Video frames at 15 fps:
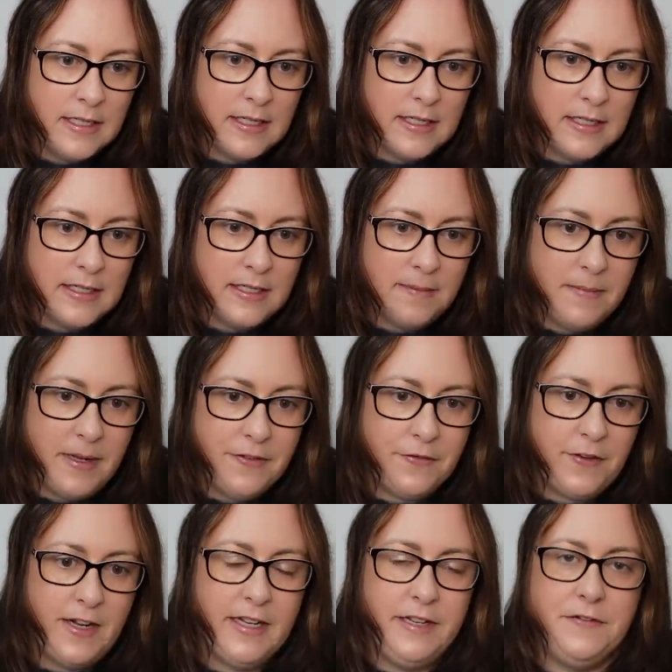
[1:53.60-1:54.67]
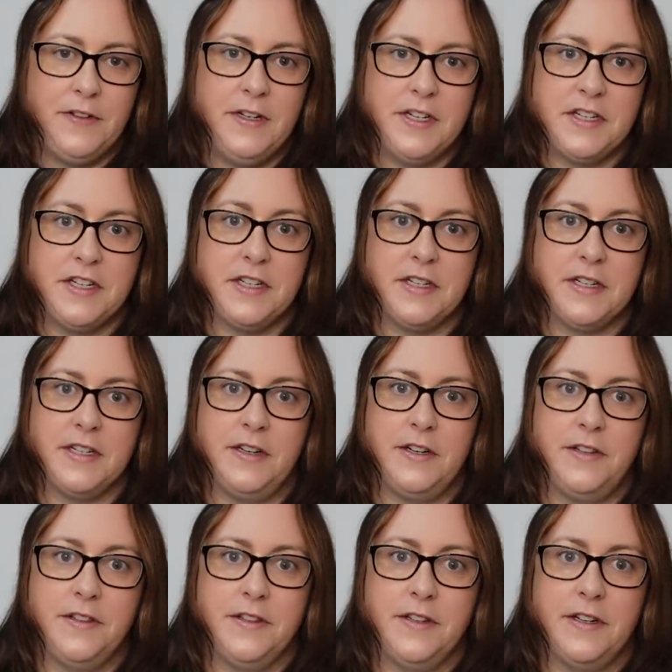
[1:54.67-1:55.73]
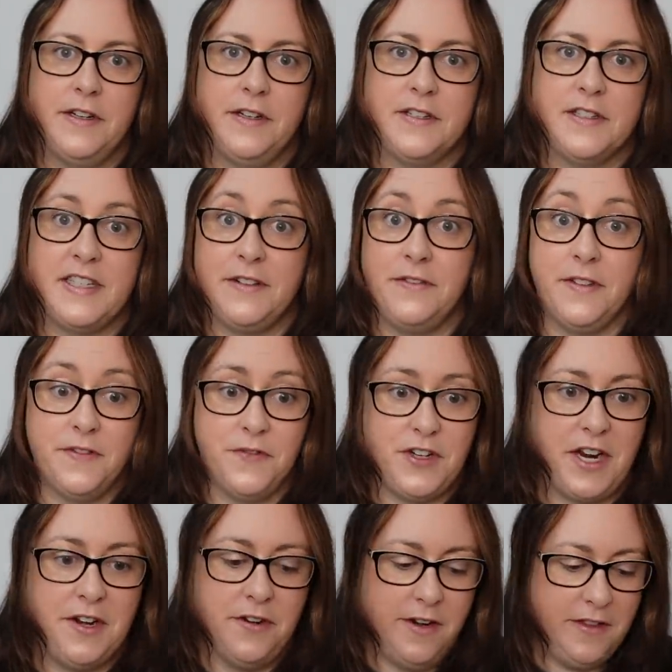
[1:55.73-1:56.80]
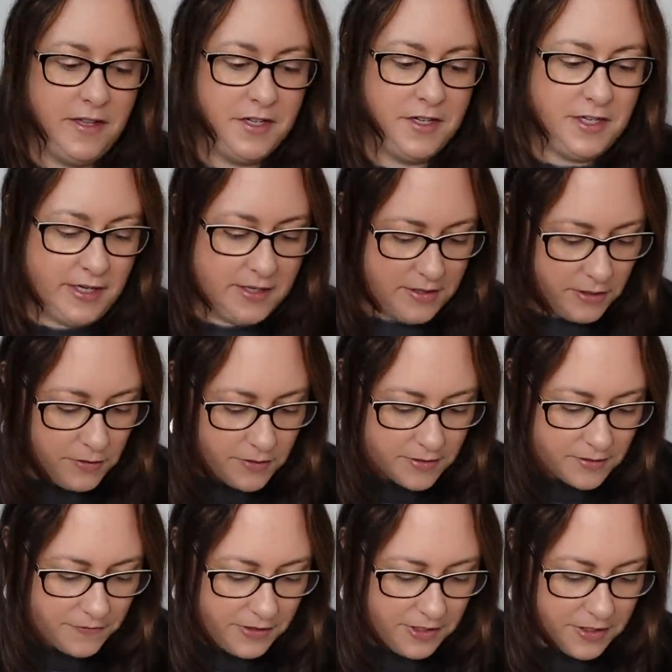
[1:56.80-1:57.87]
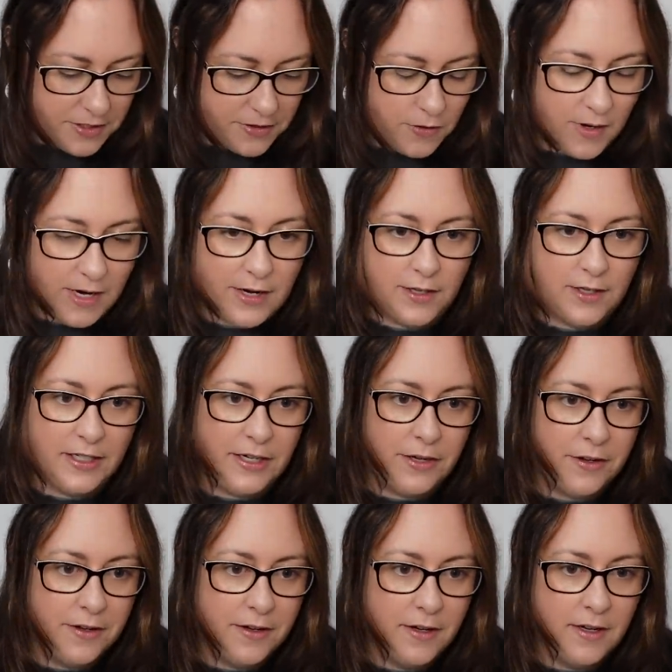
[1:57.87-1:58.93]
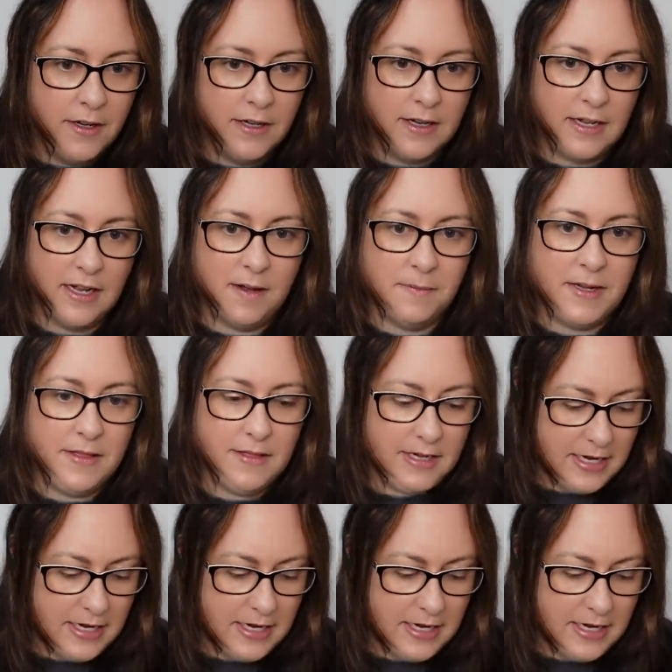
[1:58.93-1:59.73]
and finally finished it on the 7th of January this year. So it was finished quite early on in the